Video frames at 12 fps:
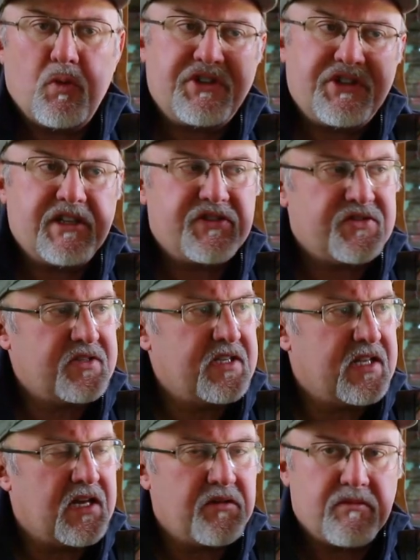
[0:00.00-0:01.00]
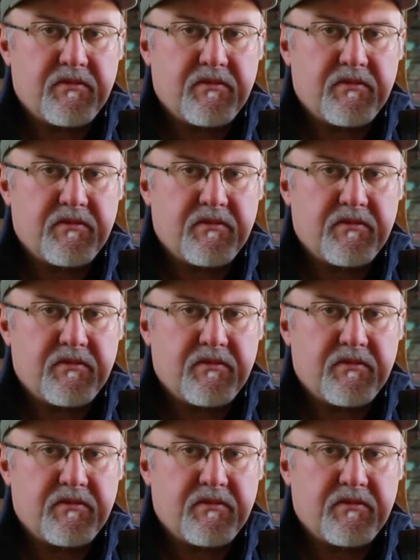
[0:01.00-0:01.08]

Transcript: which is, you know,